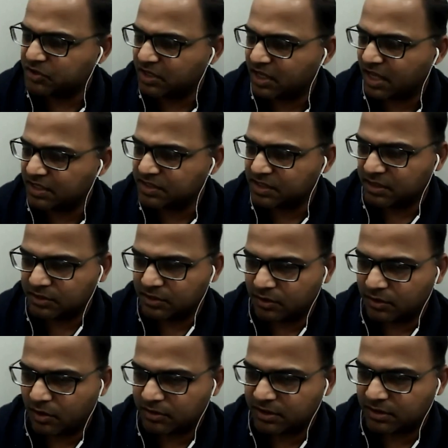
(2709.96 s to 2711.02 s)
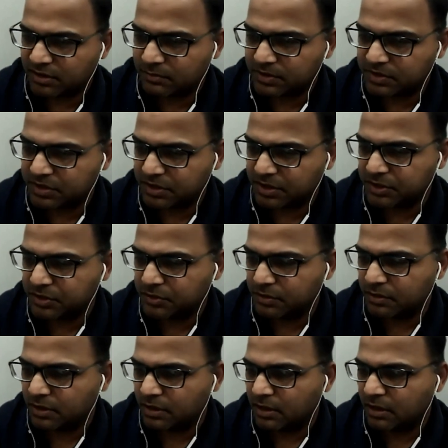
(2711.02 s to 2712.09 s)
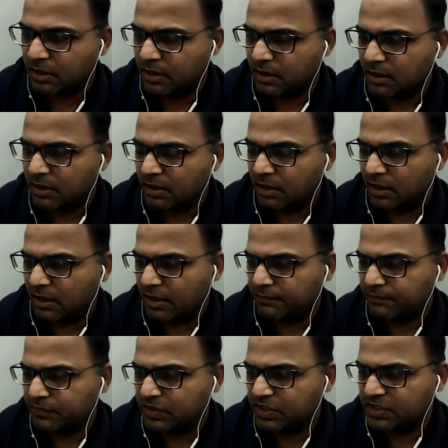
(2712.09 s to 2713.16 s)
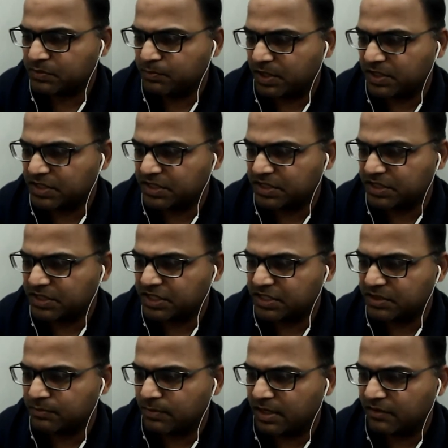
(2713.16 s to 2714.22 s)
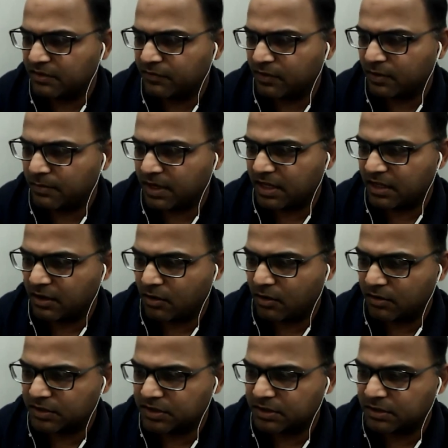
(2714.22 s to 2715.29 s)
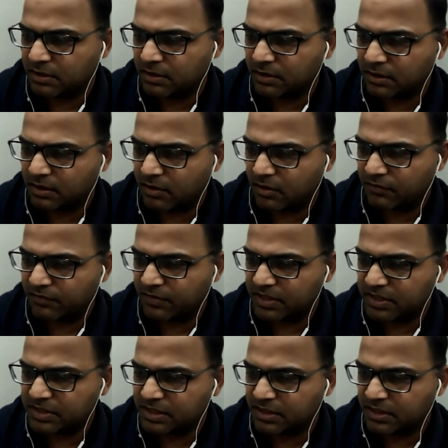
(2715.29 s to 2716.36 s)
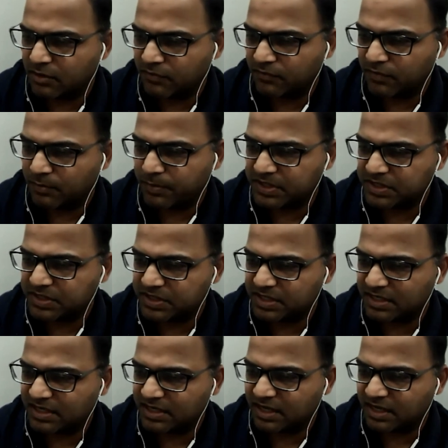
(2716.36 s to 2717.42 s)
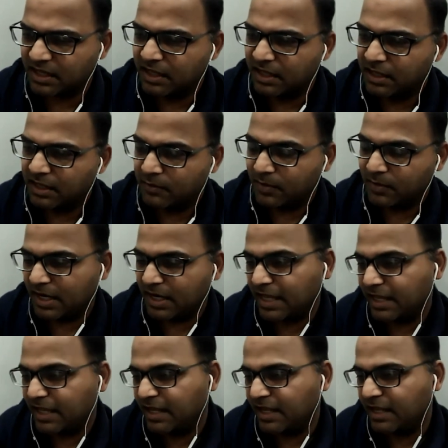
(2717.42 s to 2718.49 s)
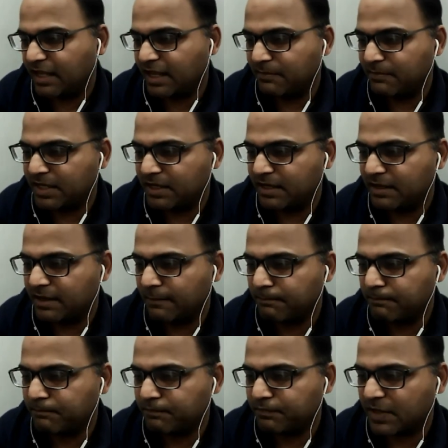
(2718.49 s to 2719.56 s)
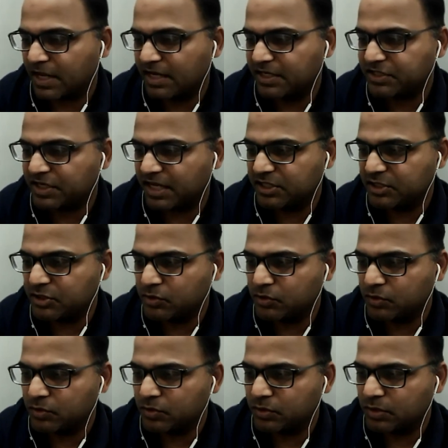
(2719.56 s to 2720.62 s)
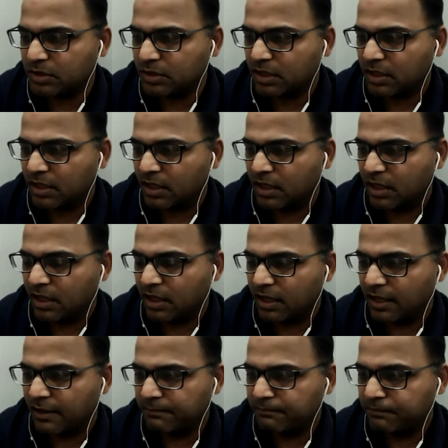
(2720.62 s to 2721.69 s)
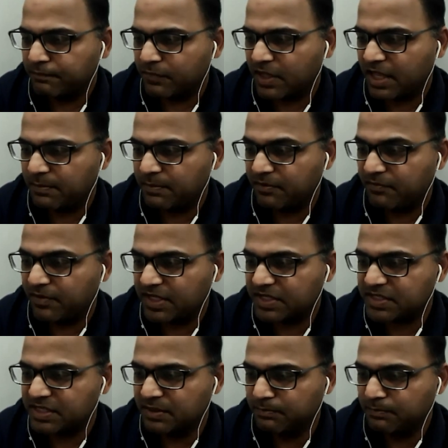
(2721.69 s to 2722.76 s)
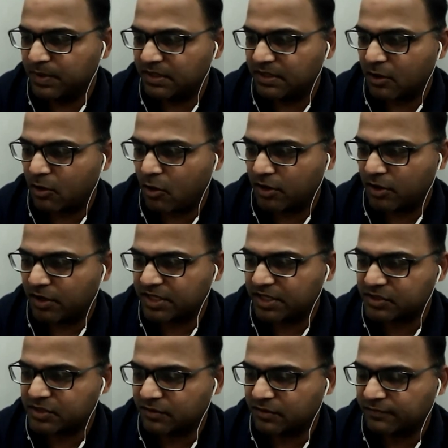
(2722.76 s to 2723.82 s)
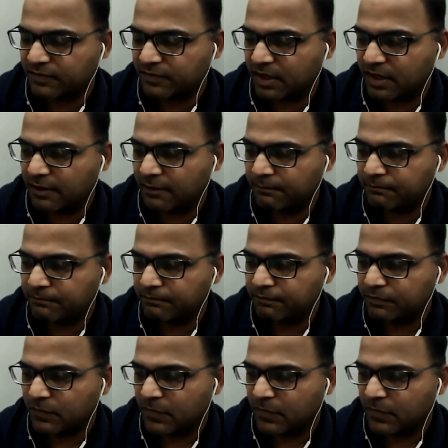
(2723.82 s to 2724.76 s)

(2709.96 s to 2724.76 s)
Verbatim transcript: think you should consult your doctor, Mr. Kishore. Um, this presentation is meant for medical con mm, conference and not for patient-centric. Well, I agree. I mean, uh, I try to um, keep it very simple in the context of, uh,